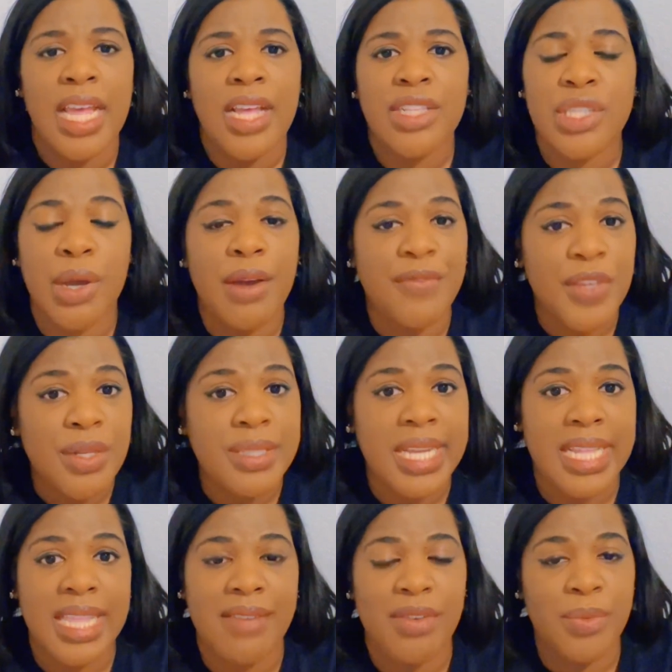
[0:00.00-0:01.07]
So if you
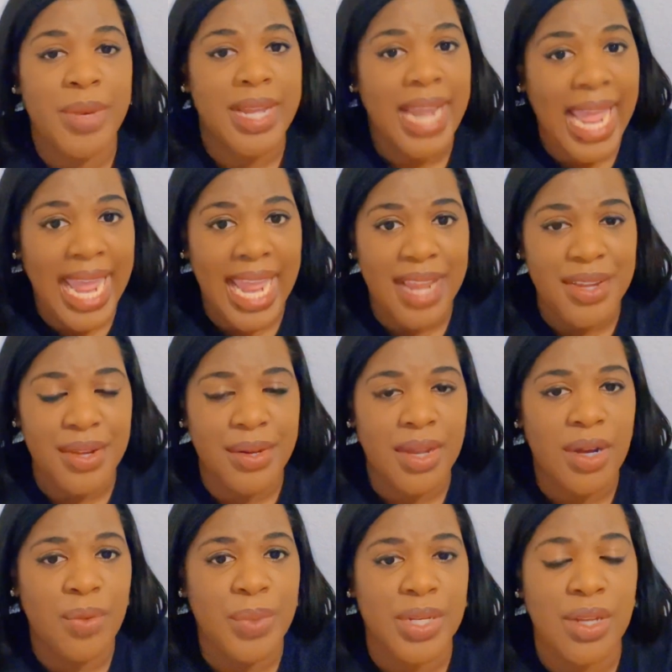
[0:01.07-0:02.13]
tell everyone, hey, you
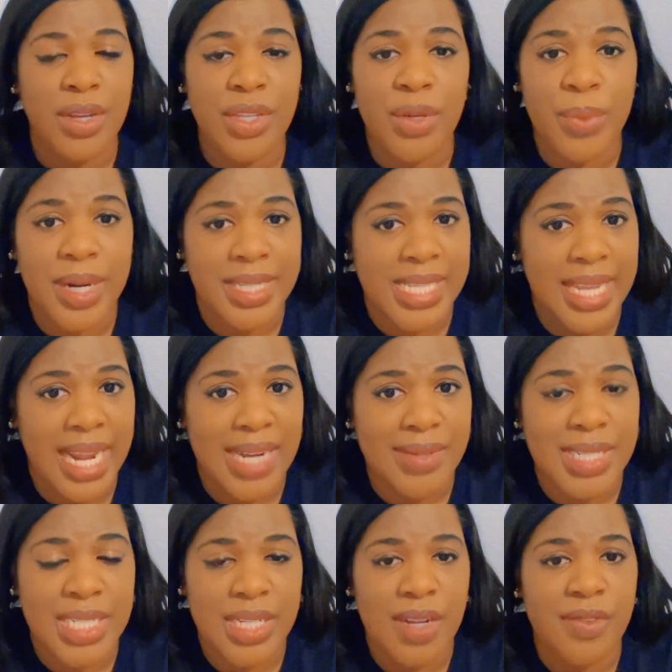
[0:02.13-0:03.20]
know, we know you work 10-hour
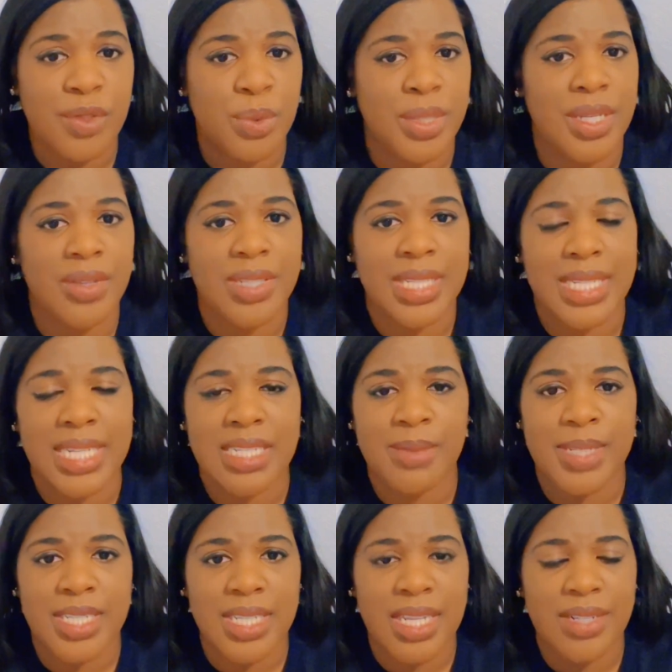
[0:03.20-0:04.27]
shifts, we're using these
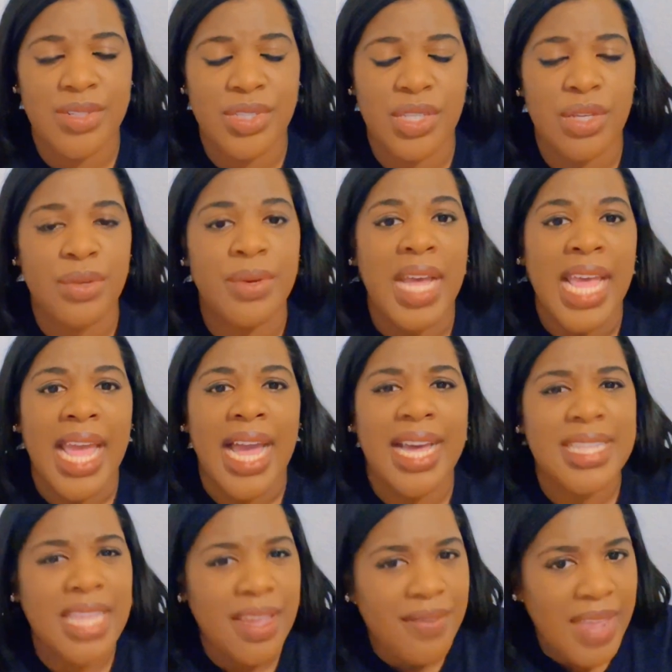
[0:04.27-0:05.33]
machines to
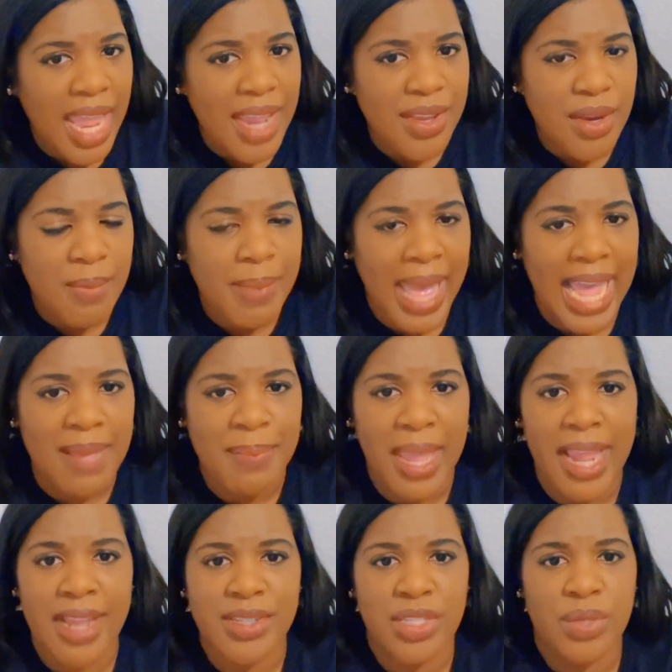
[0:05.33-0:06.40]
alleviate your back
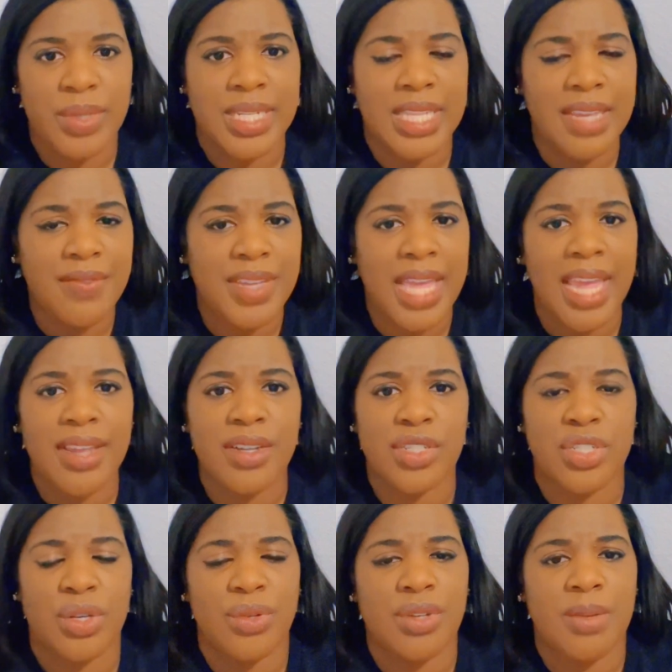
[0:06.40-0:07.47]
pain, to alleviate your
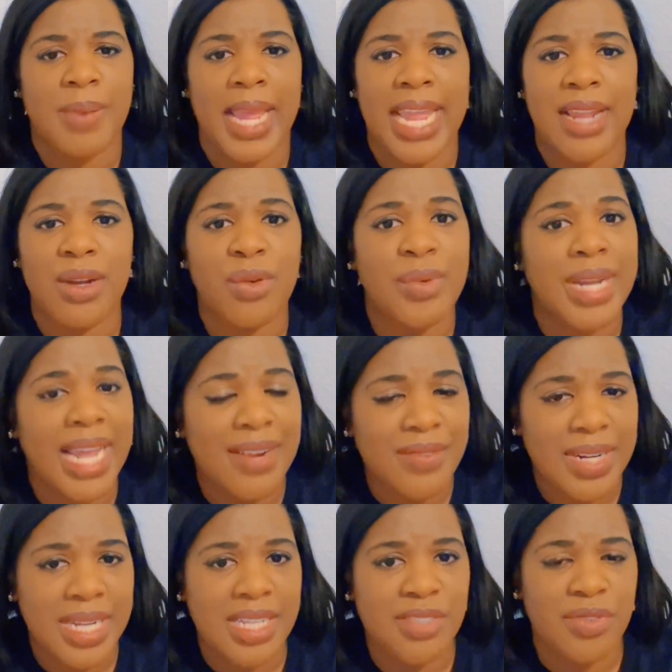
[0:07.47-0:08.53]
shoulder pain, or whatever
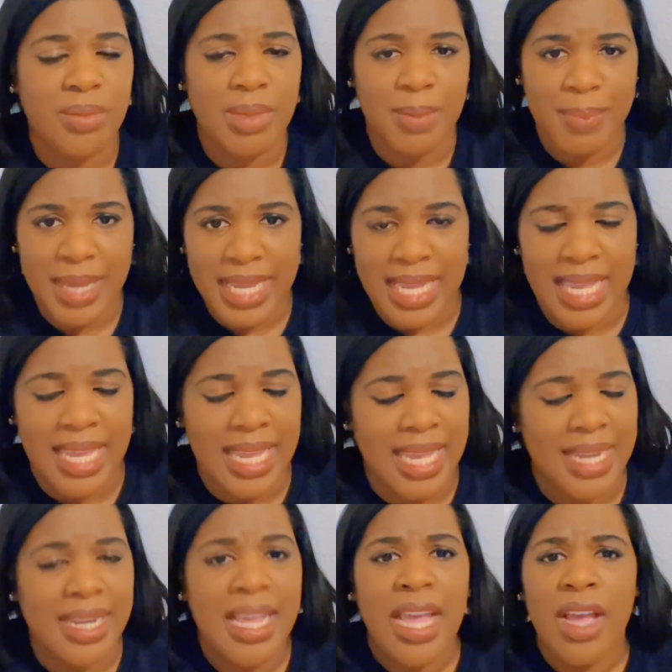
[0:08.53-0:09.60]
it is from the picking
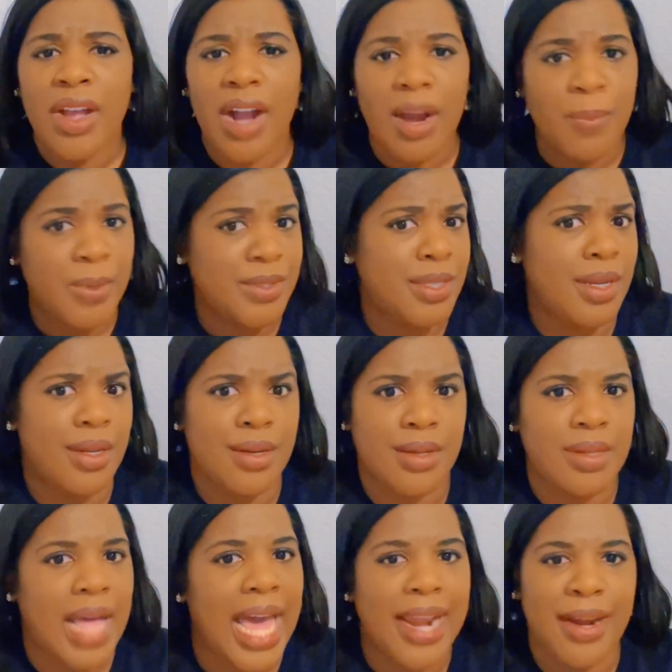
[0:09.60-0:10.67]
and carpal
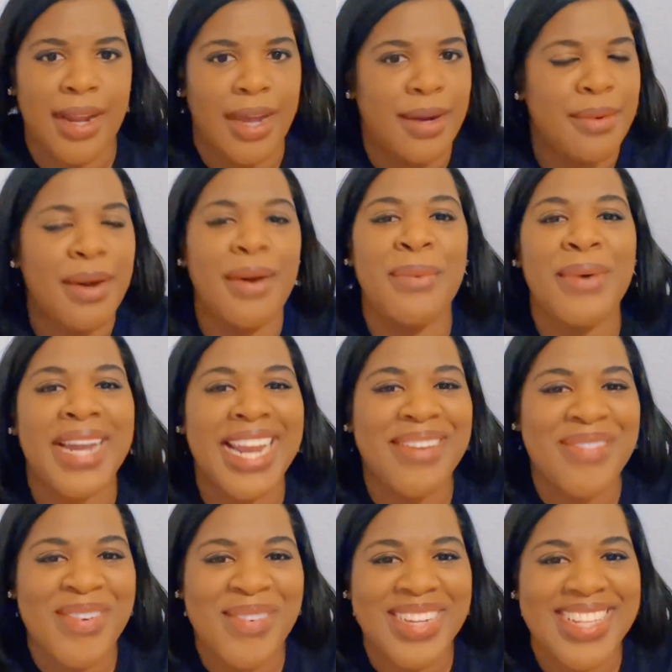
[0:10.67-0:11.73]
tunnel, I don't know,
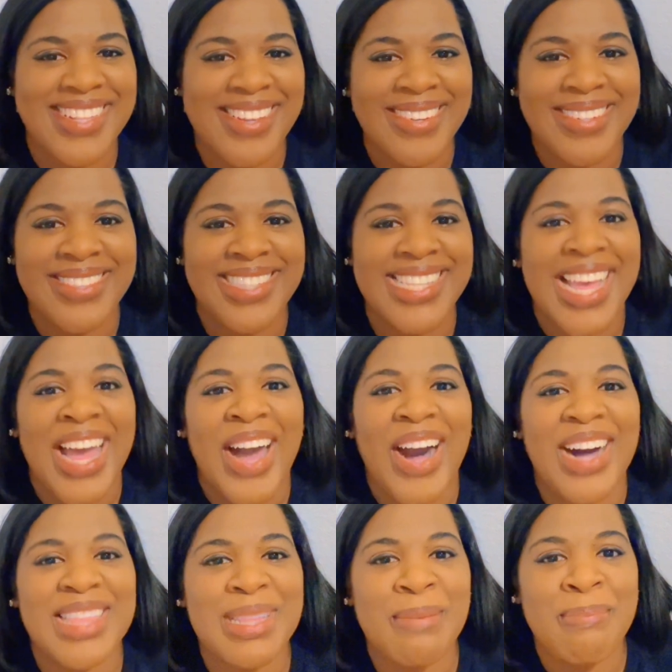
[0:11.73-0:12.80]
whatever results
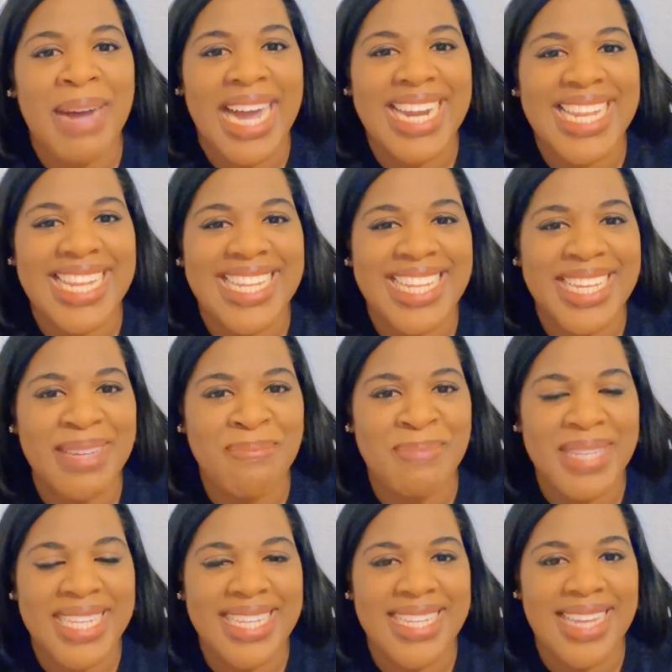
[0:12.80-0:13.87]
on the body could
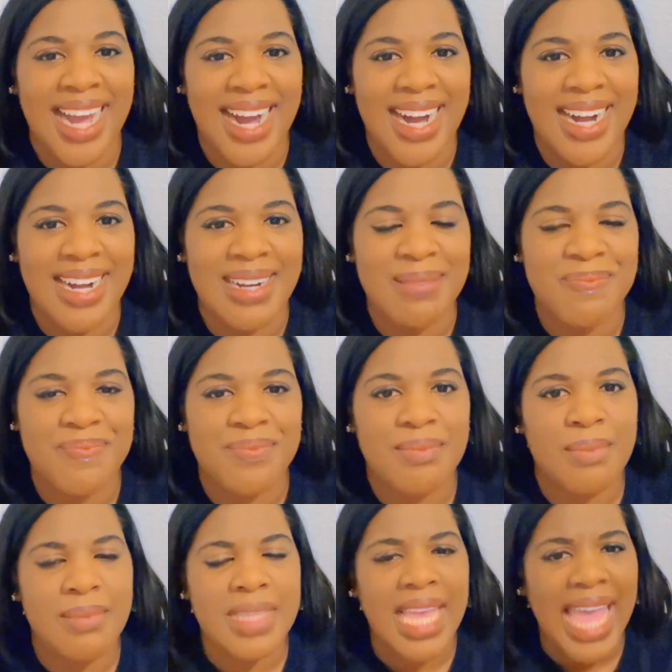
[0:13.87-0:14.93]
be
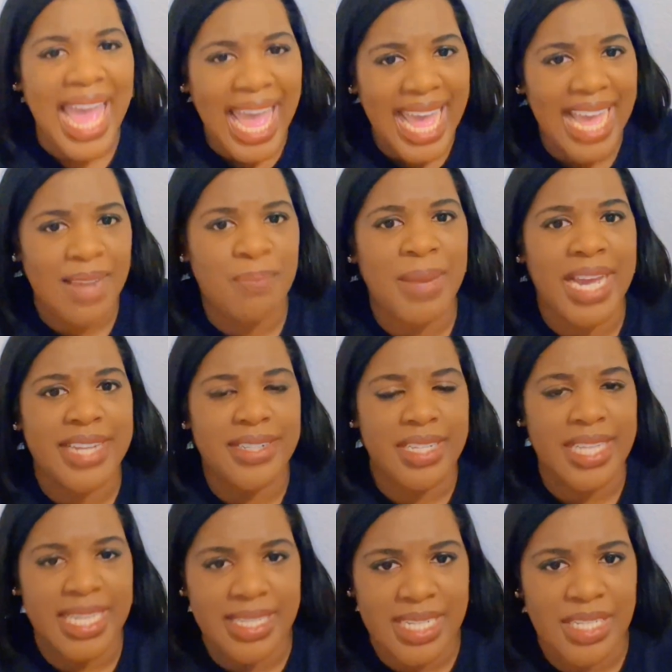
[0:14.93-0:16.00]
had by the
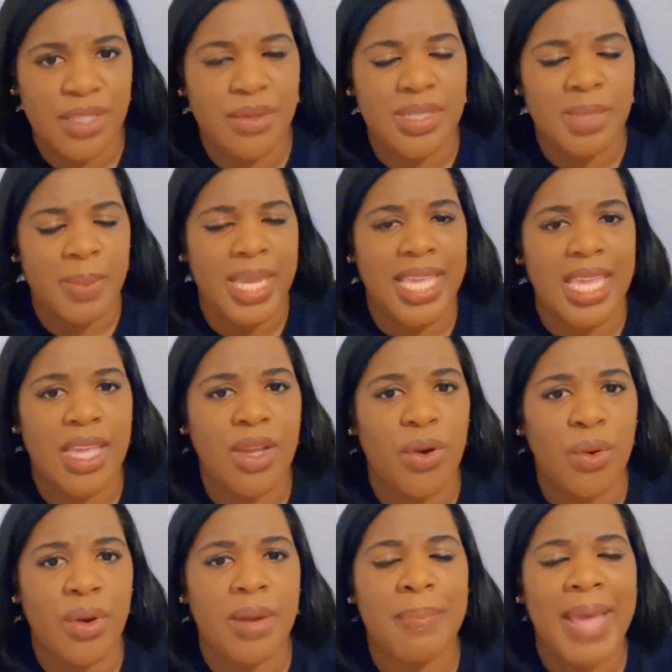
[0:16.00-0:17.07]
continuous picking
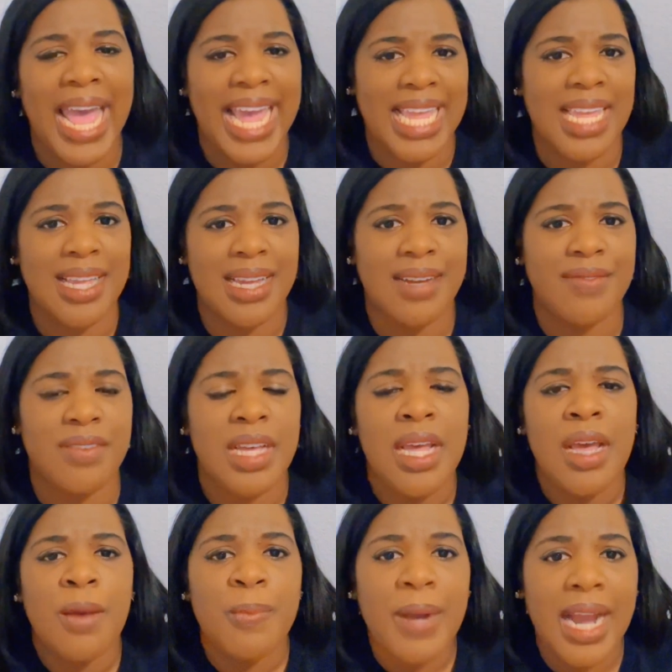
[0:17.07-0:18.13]
or packing of
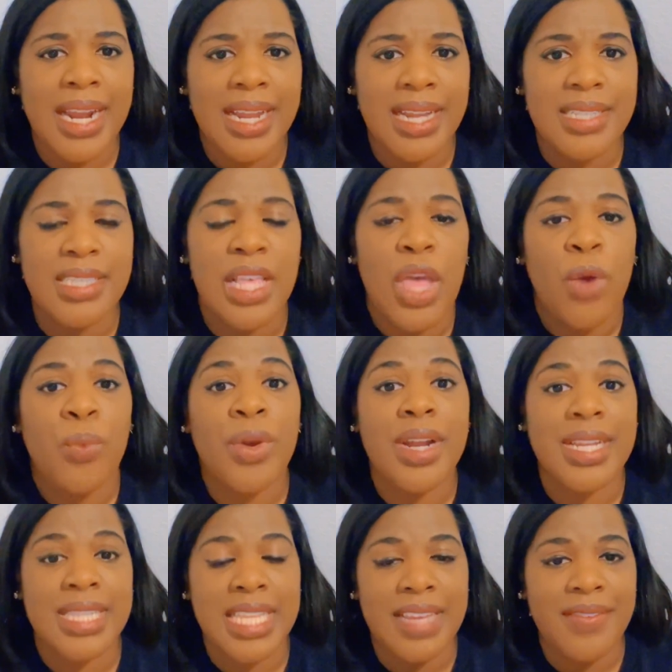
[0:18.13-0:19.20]
products, we're
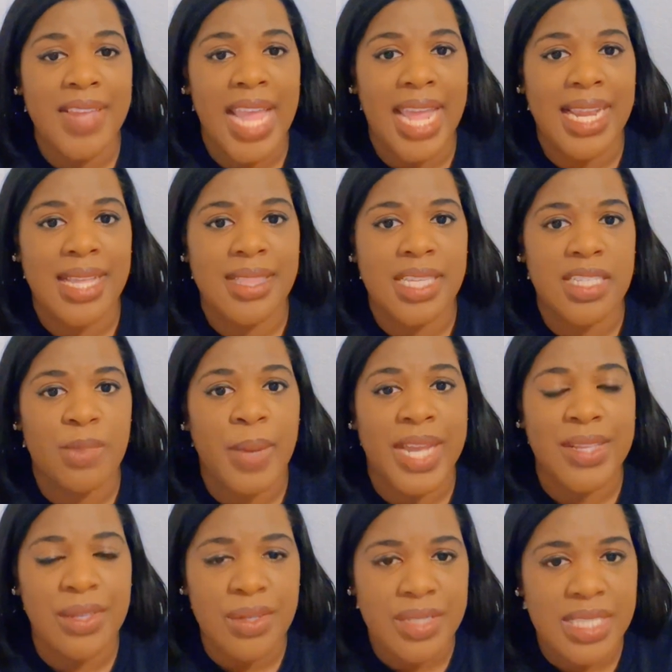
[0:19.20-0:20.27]
alleviating this by
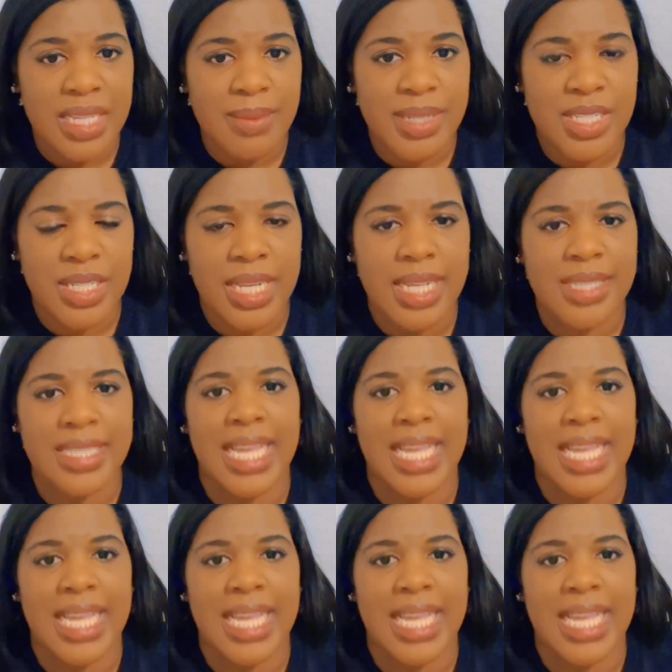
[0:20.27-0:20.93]
using machines.